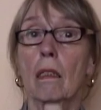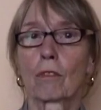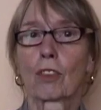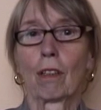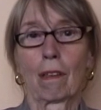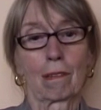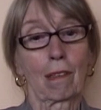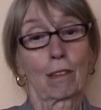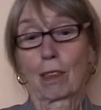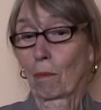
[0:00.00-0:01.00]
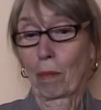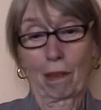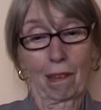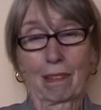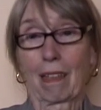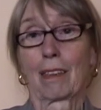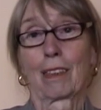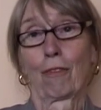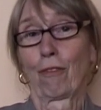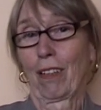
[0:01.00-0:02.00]
That's about the
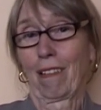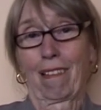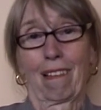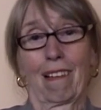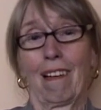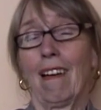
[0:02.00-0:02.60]
size of it.